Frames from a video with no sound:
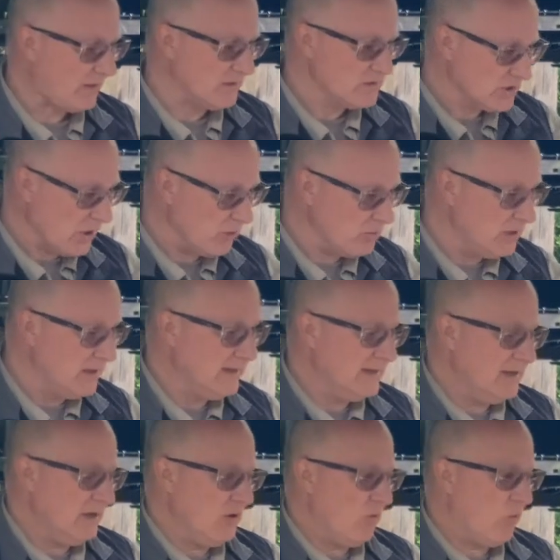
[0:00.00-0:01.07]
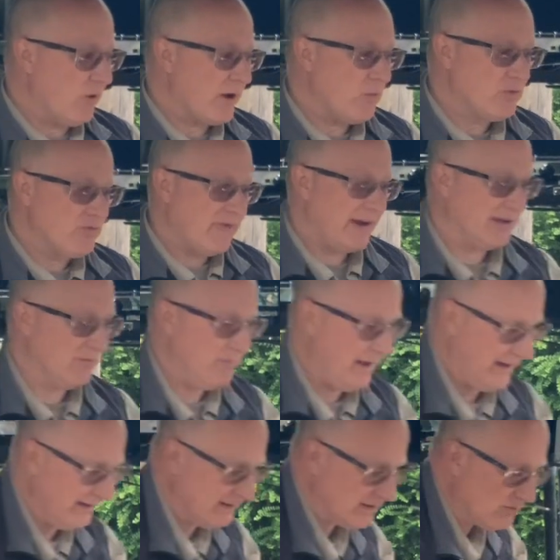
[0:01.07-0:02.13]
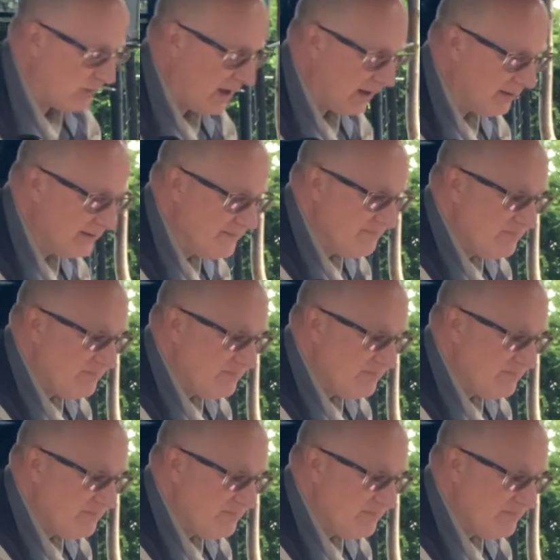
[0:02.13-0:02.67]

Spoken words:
So what I would recommend as well